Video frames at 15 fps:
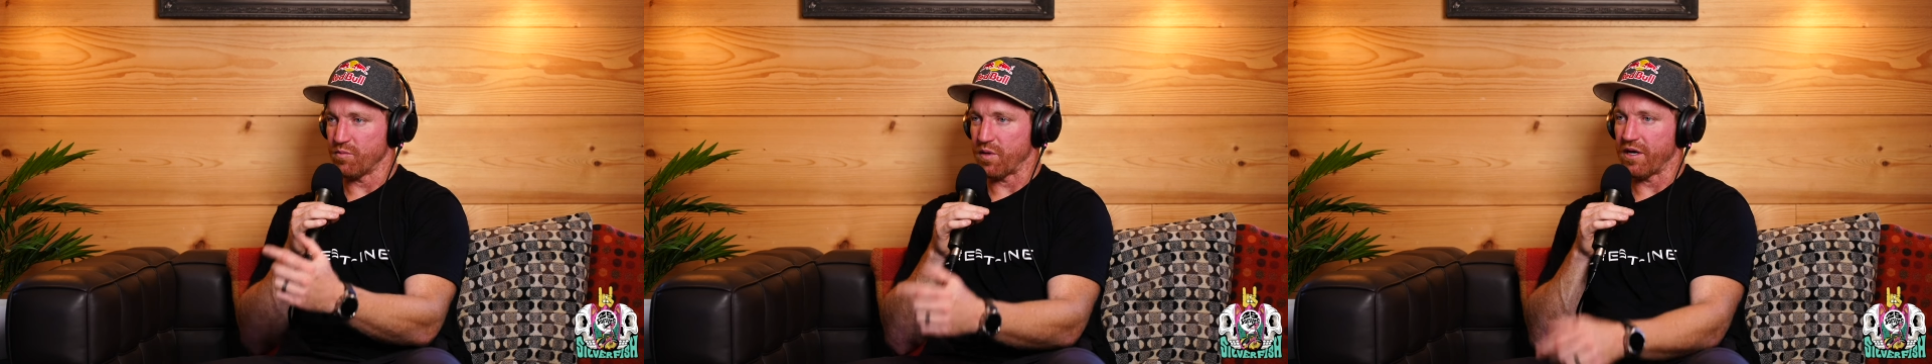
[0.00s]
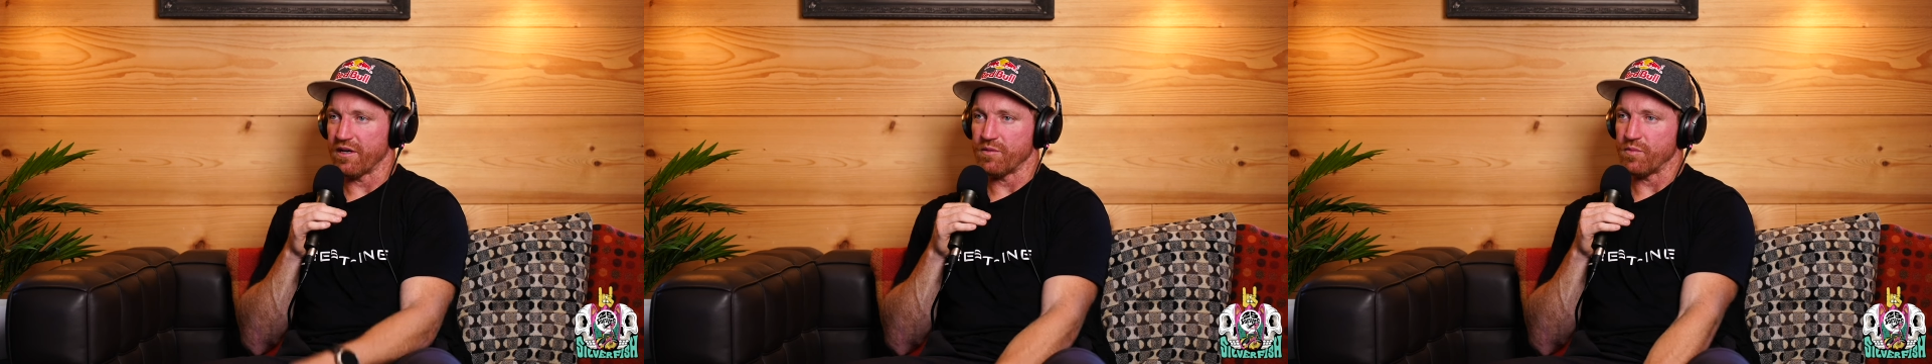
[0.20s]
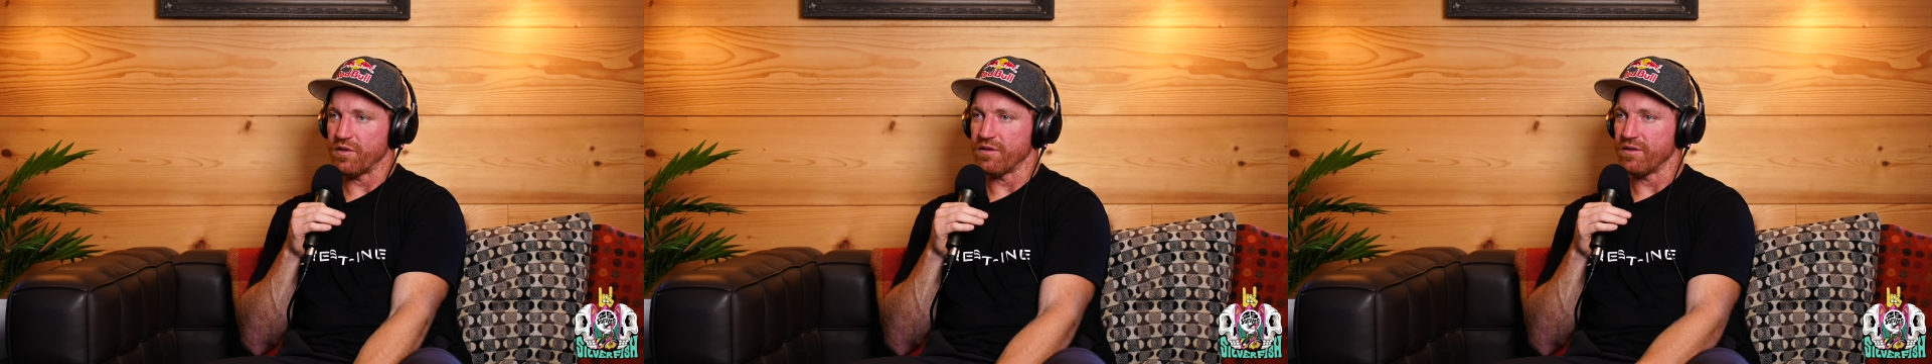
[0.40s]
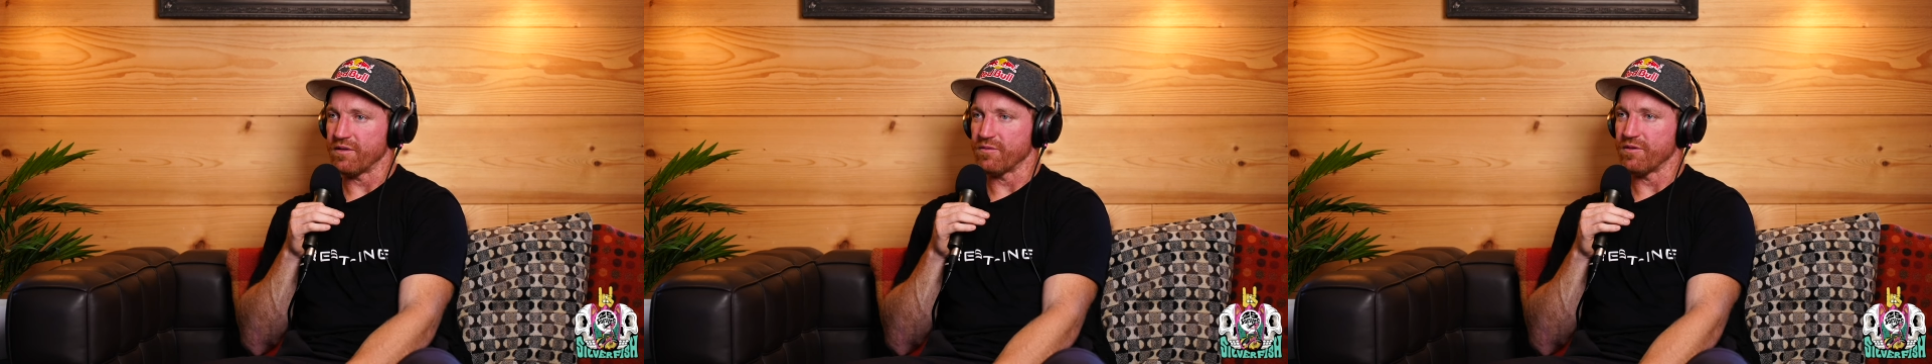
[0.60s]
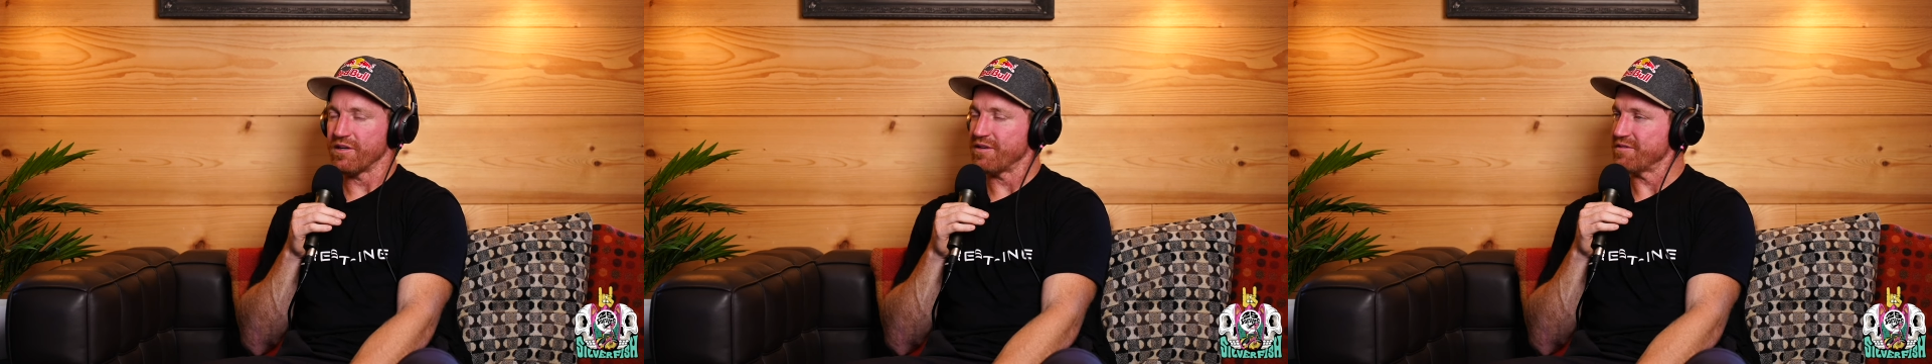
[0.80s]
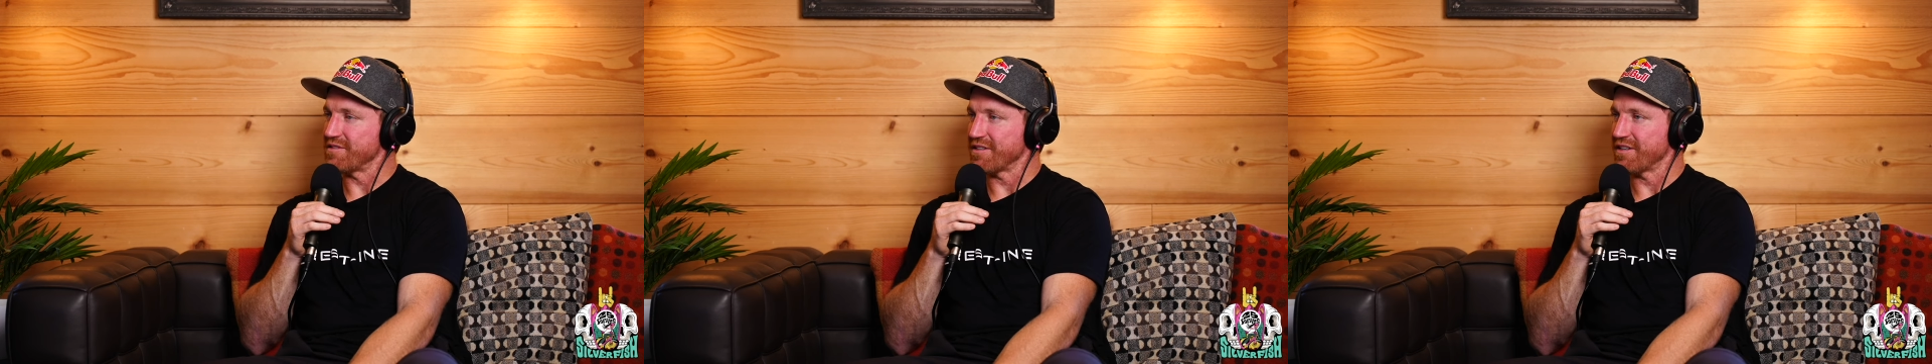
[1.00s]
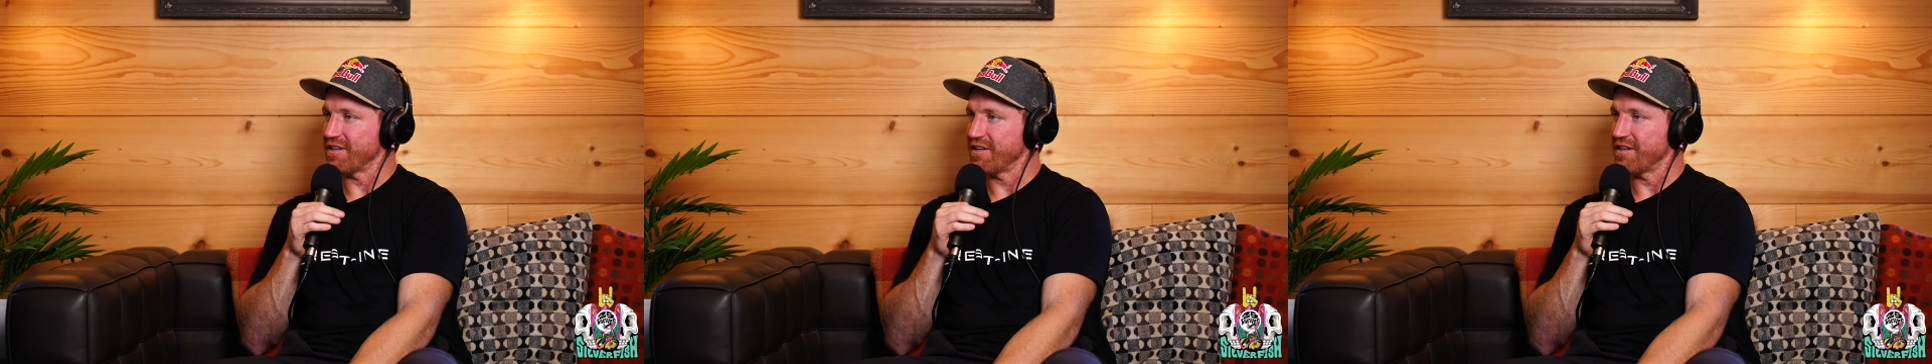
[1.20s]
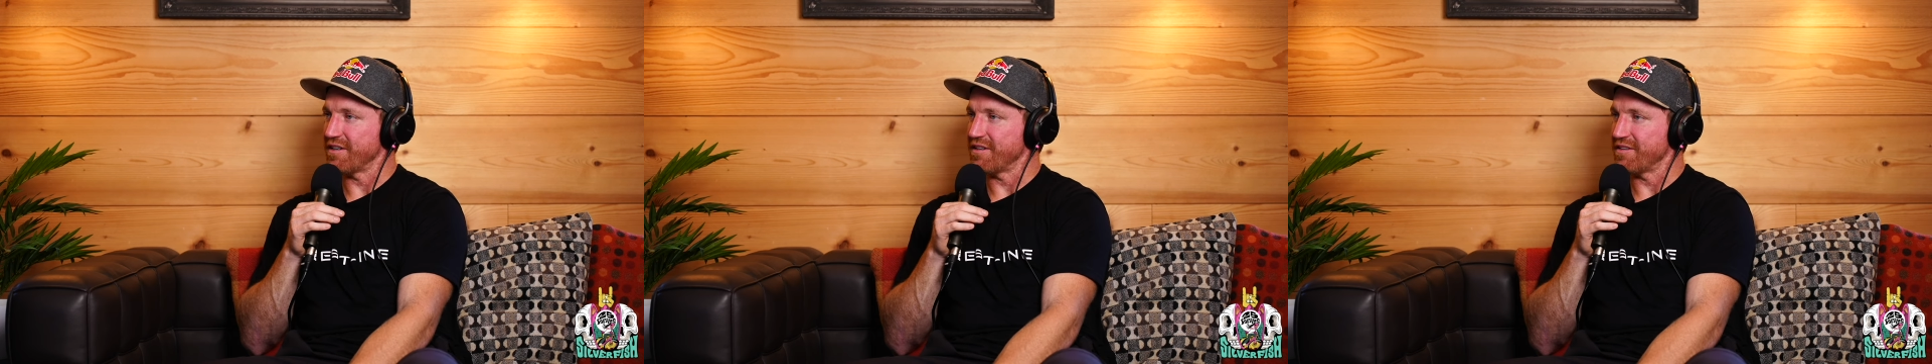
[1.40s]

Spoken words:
bodybuilding when I was a kid.